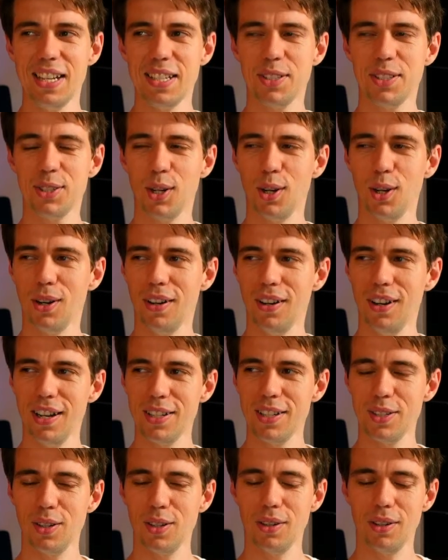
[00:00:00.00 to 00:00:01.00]
saw
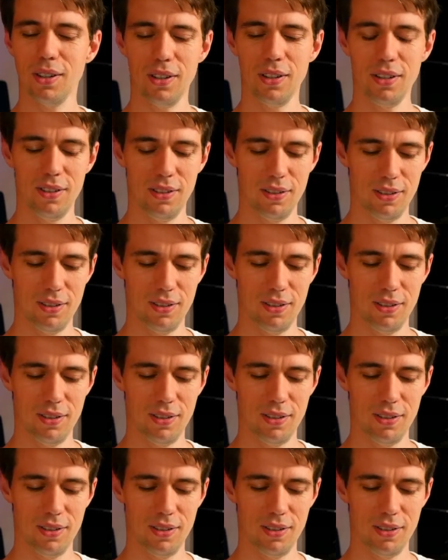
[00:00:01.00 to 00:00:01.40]
the